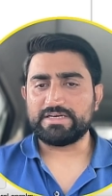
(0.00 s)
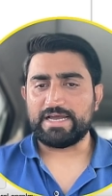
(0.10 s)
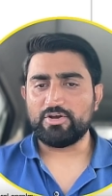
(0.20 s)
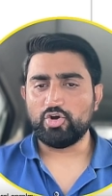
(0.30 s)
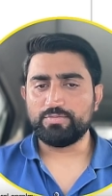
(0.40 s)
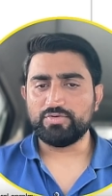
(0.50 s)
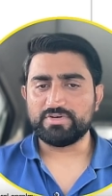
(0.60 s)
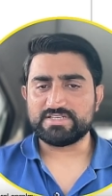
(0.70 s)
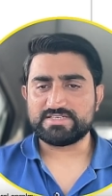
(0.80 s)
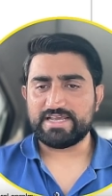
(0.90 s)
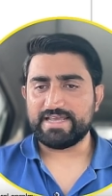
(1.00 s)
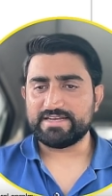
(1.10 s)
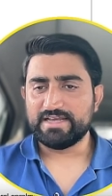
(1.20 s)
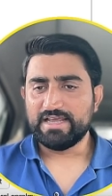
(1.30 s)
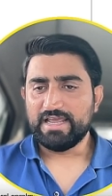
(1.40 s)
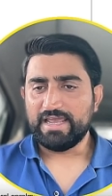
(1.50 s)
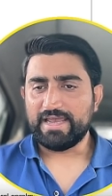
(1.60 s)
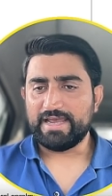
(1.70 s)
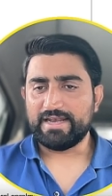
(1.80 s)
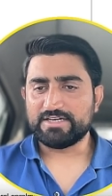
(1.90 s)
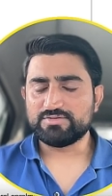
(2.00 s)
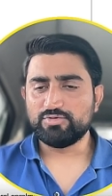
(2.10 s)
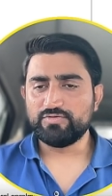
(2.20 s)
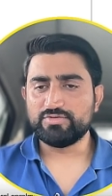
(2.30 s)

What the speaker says: I hope you understand. And let's move to